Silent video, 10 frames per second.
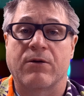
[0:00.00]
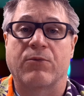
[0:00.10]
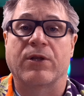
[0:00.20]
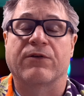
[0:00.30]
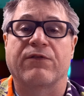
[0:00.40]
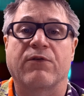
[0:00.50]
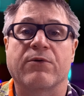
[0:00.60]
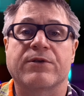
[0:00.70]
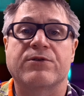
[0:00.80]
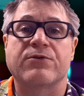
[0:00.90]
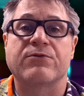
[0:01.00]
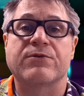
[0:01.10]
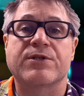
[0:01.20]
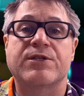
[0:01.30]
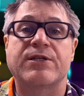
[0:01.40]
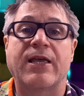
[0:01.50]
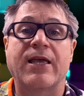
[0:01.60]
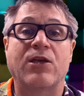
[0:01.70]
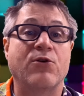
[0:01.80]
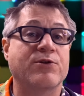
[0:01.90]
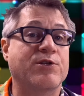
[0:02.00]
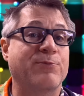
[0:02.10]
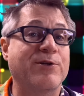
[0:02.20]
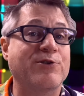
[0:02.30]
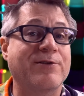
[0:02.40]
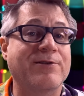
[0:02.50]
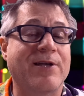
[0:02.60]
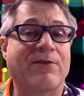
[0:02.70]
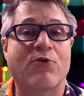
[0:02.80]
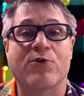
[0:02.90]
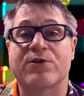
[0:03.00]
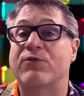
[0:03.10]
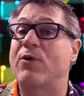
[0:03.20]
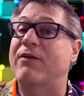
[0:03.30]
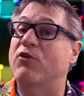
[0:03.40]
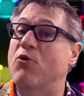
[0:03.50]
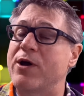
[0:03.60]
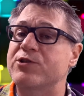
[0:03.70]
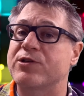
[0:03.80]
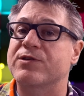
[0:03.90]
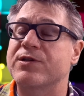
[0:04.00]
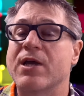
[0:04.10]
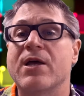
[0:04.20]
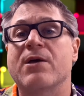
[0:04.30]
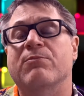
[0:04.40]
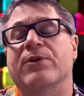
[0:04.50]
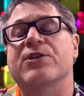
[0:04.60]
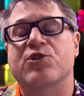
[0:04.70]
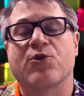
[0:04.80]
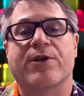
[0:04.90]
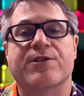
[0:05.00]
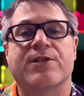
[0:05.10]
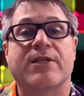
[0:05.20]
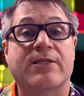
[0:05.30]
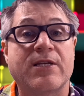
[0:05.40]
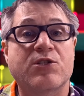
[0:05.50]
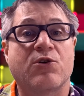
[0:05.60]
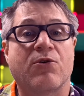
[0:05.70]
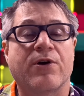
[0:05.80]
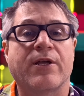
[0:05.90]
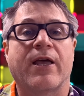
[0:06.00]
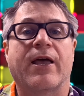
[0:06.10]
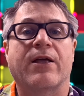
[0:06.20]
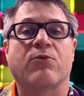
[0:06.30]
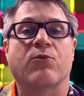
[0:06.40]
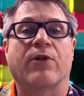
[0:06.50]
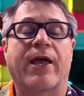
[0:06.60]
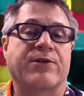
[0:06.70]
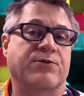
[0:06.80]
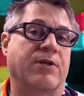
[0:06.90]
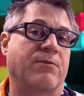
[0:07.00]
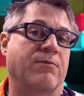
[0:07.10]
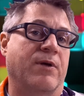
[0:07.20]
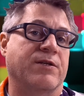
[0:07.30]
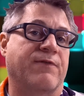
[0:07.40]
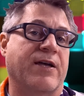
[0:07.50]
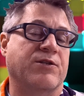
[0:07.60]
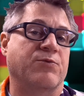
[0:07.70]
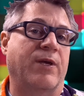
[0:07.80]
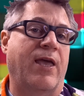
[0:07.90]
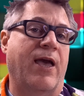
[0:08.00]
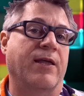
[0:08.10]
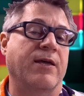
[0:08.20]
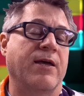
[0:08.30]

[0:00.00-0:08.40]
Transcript: We look forward to seeing your submissions, and of course, if you have questions, please join us in the Discord and we'll answer them as fast as we can.